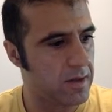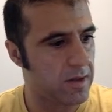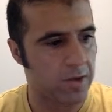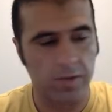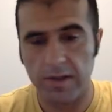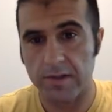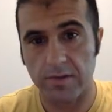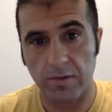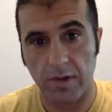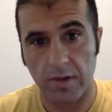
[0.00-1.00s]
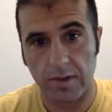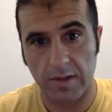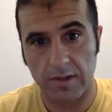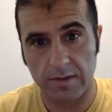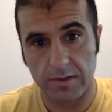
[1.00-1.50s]
actually let's do card dot
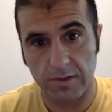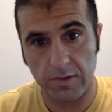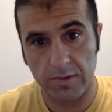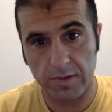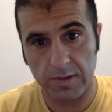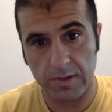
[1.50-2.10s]
suit,